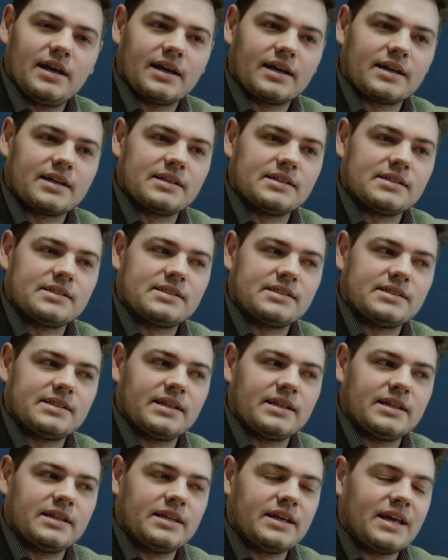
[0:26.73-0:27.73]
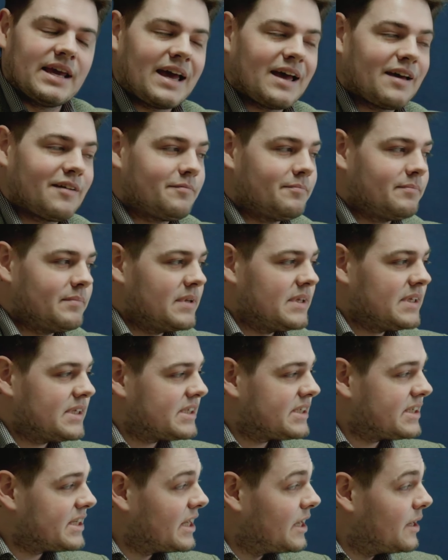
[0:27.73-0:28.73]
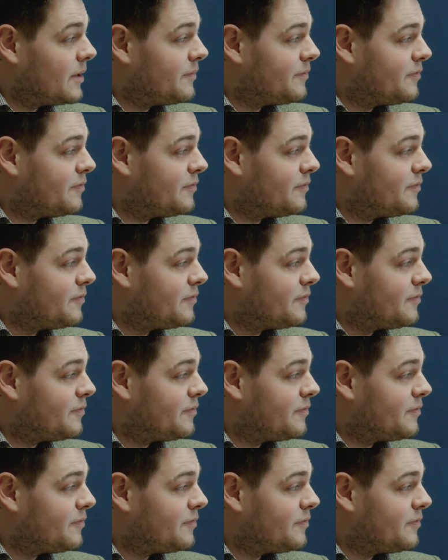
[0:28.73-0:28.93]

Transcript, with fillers: a year, you should be eligible for some sort of